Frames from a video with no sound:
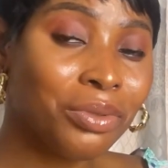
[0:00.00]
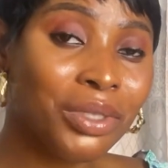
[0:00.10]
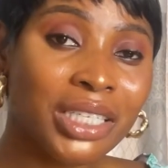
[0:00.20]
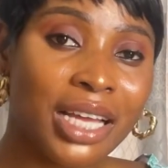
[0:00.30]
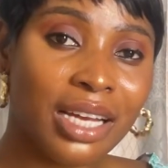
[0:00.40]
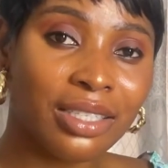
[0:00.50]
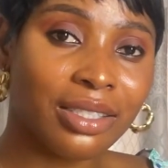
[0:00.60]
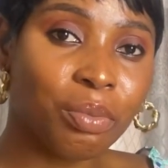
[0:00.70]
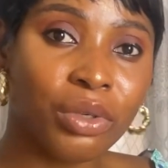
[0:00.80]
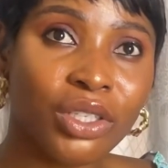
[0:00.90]
we need that
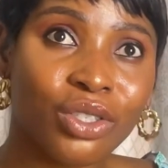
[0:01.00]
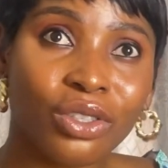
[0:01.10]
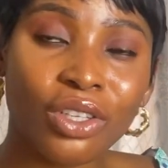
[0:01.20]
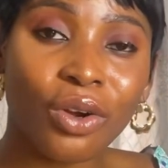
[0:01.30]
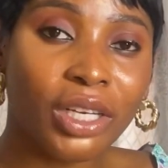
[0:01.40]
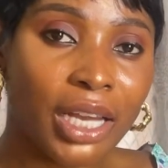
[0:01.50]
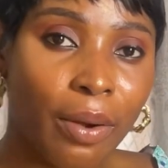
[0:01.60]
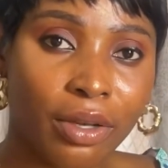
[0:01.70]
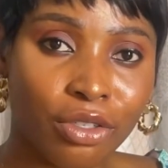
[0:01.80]
discipline it's not only our